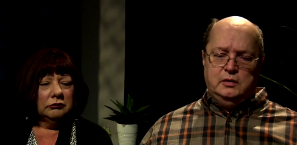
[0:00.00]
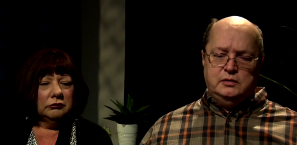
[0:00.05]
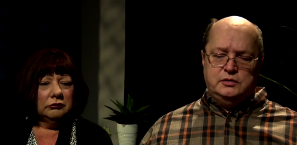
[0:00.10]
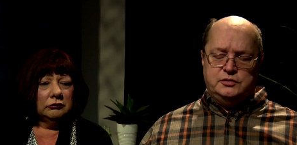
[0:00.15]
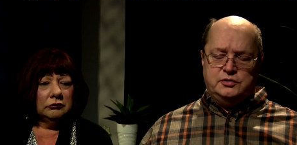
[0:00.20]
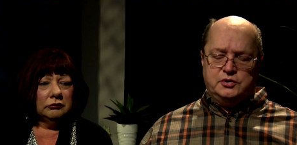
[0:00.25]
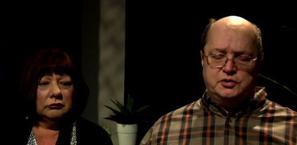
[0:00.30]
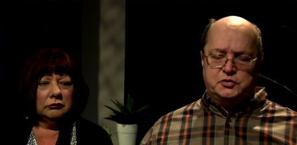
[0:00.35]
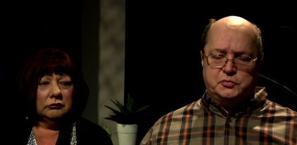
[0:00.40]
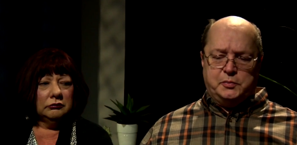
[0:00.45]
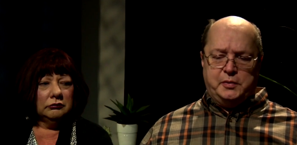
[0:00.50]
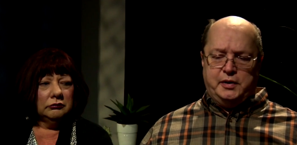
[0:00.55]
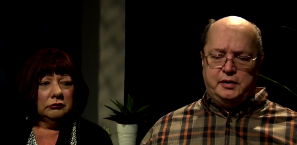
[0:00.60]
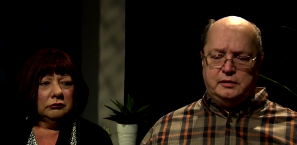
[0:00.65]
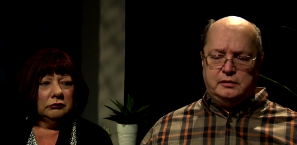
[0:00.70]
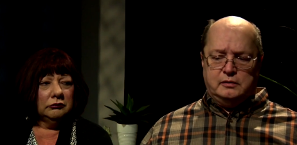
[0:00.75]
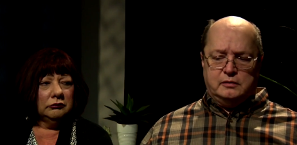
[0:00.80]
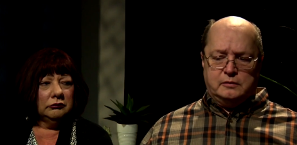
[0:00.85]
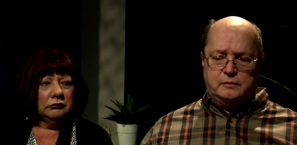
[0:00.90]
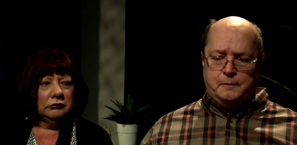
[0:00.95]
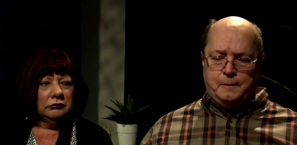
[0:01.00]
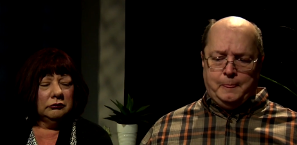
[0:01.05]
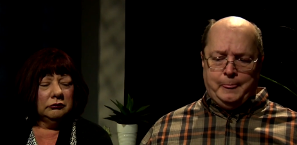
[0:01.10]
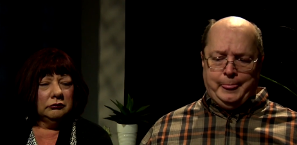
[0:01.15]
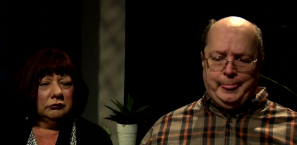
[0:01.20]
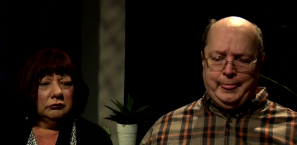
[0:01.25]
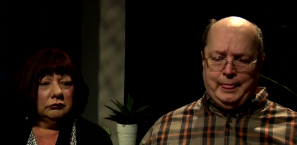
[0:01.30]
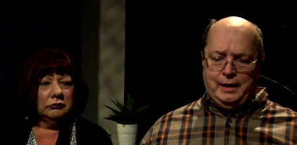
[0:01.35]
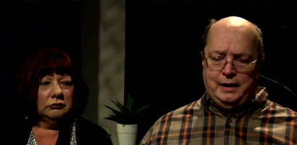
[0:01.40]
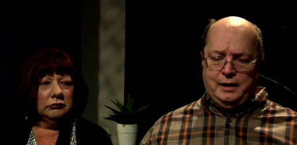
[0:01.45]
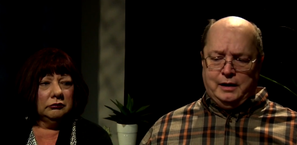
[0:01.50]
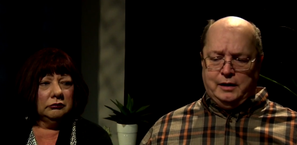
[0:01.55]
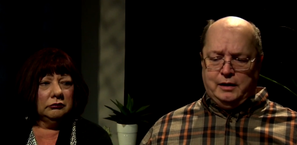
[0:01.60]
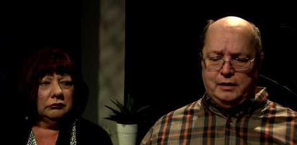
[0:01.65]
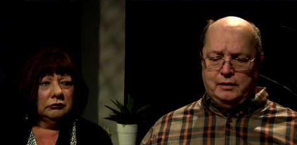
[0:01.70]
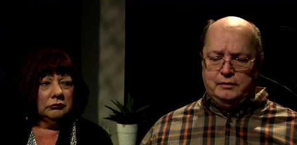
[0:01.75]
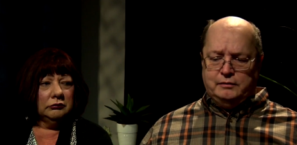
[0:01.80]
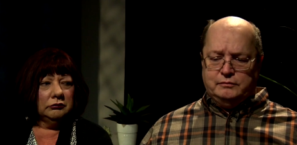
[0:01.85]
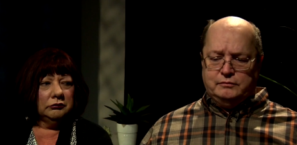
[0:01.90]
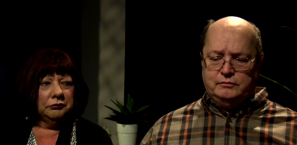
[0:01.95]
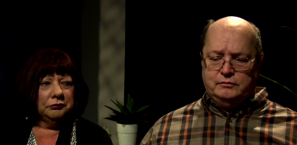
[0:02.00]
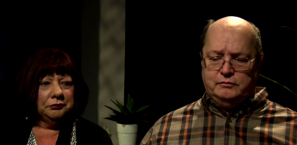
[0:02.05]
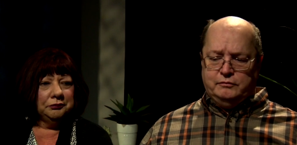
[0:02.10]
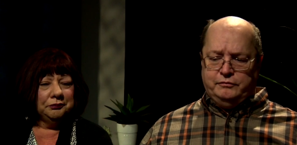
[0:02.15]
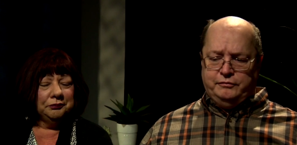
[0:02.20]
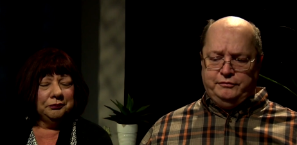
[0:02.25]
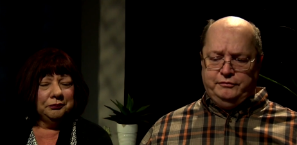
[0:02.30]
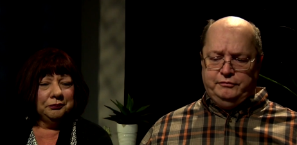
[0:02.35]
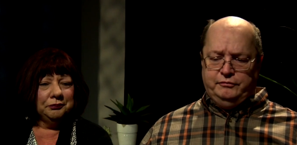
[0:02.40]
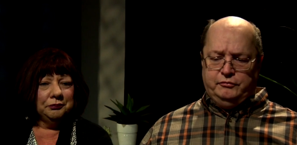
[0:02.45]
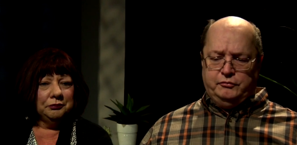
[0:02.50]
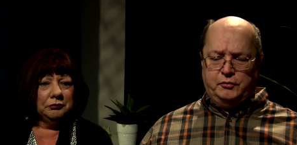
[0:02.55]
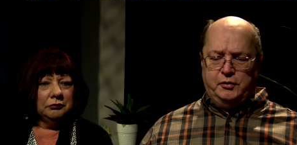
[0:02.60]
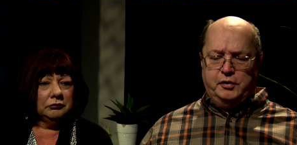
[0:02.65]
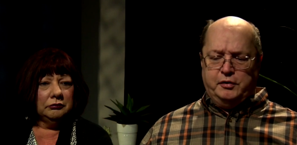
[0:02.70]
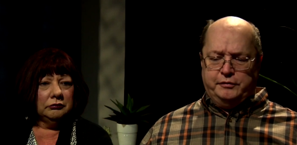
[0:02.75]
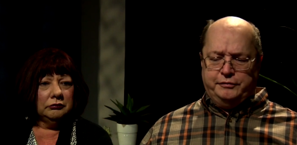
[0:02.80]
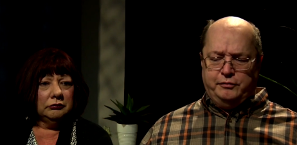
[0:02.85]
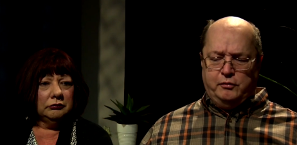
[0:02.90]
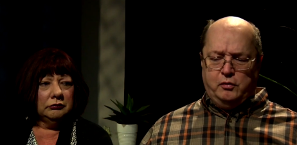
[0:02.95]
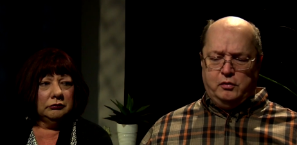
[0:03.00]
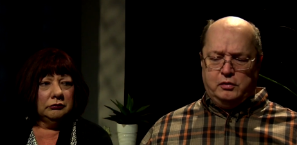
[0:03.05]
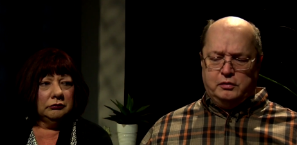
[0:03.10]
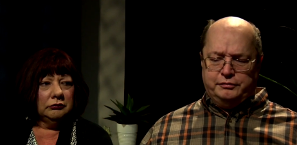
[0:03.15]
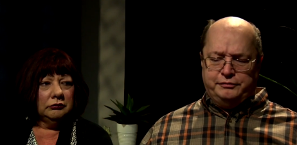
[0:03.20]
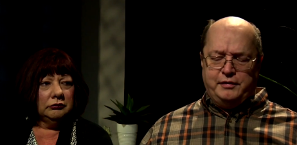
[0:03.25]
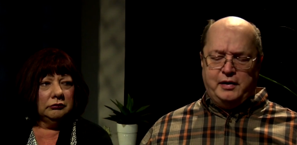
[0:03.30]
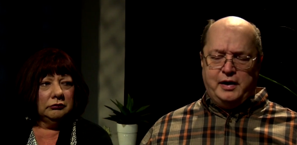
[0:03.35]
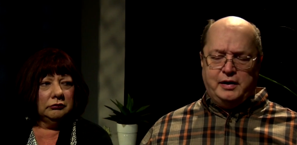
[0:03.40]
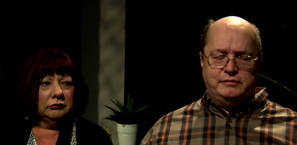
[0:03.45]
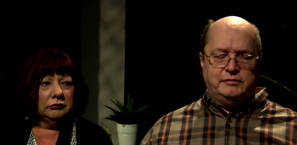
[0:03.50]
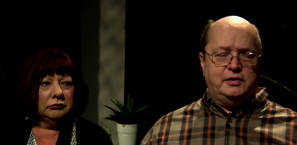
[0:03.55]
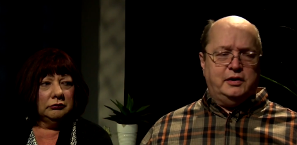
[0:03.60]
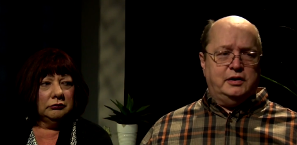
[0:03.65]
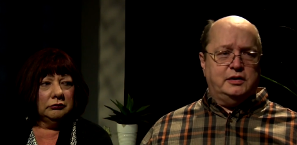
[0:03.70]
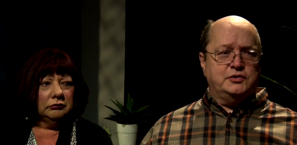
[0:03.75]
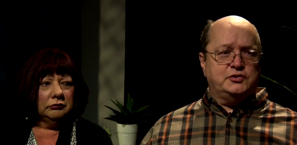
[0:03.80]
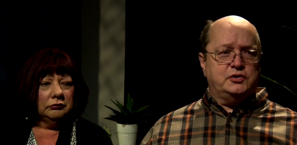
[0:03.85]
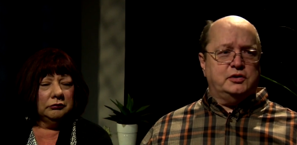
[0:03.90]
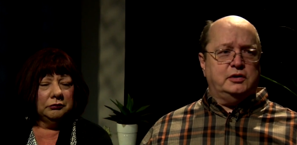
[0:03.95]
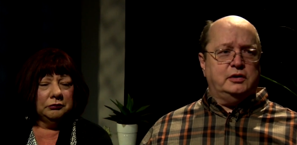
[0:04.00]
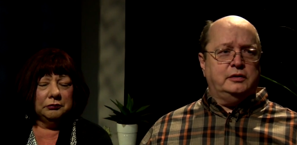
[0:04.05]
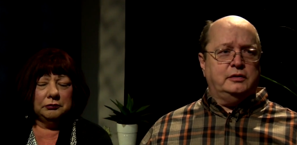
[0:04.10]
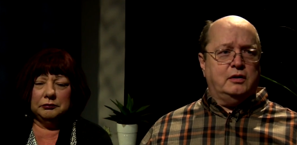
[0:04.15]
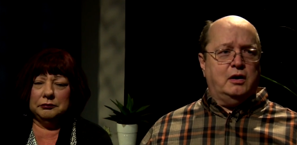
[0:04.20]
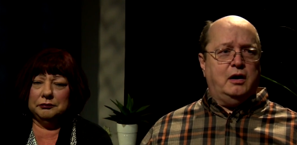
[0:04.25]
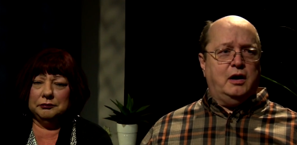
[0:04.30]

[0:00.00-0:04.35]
Speaker 1: she spent uh, three or four or five days in the